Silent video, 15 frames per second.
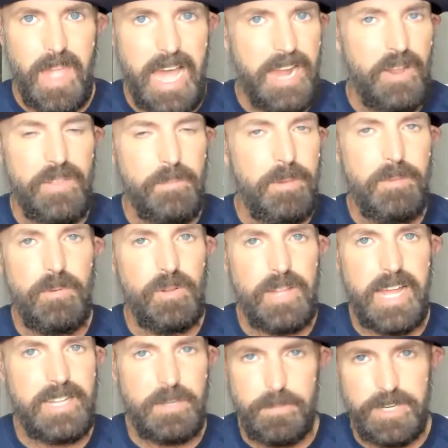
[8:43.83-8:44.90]
I know that people
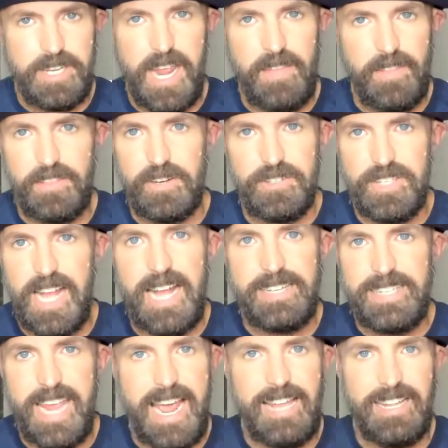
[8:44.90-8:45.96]
like to pretend that there's
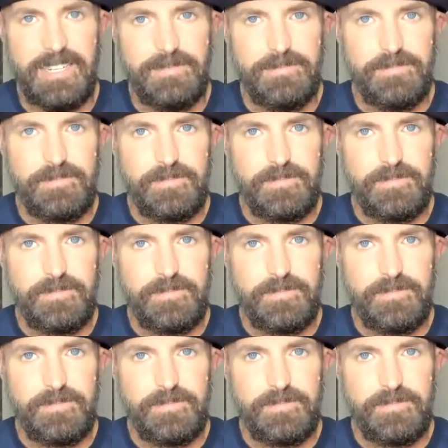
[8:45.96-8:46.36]
not talent.